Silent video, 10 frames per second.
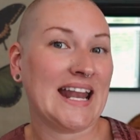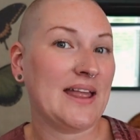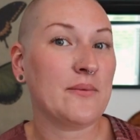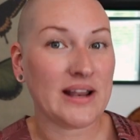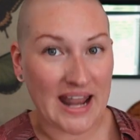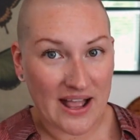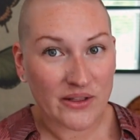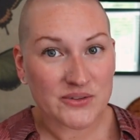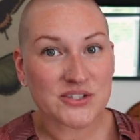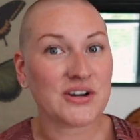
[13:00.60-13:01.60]
anyone
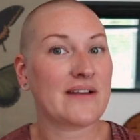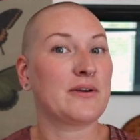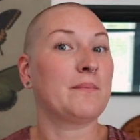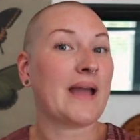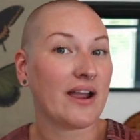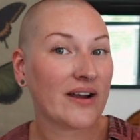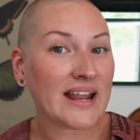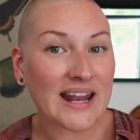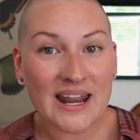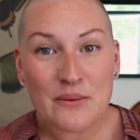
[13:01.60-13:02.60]
else or never
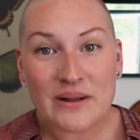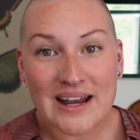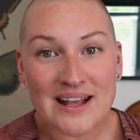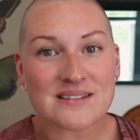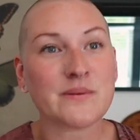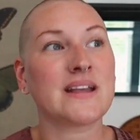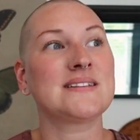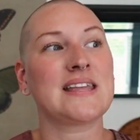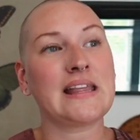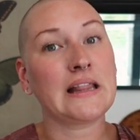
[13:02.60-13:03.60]
married anyone else
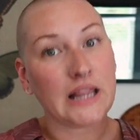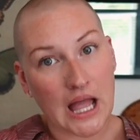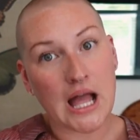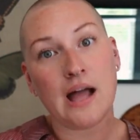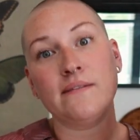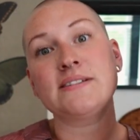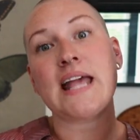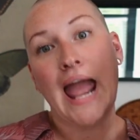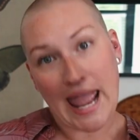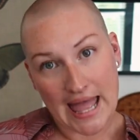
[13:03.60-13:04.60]
because he loves
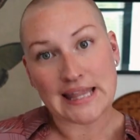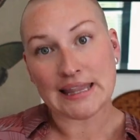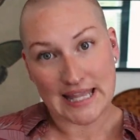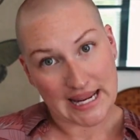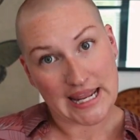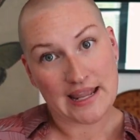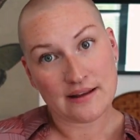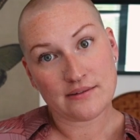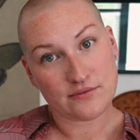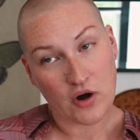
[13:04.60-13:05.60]
Ellie,
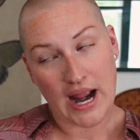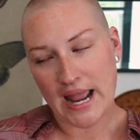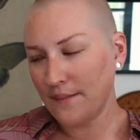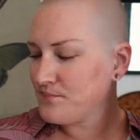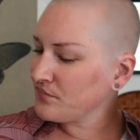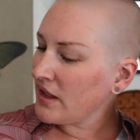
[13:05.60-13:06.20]
right?